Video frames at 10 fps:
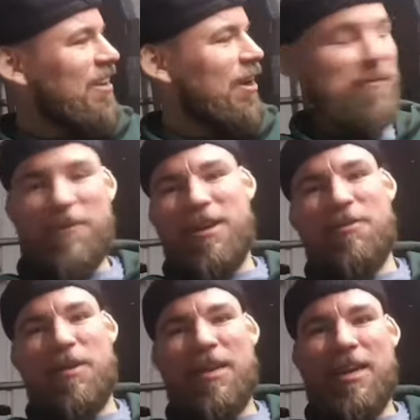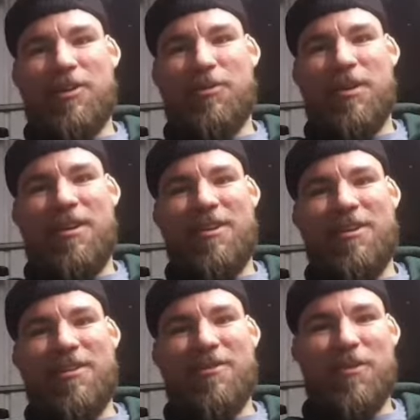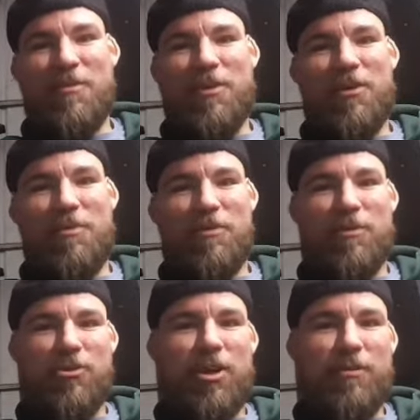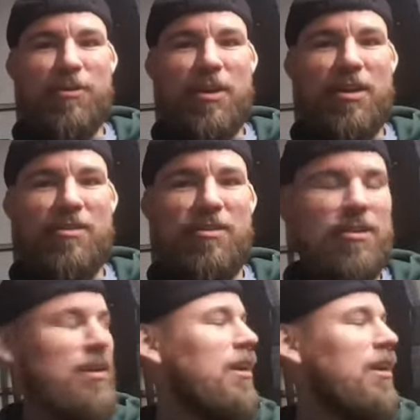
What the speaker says: Hopefully it'll be next week when we've got a bit more time on hands.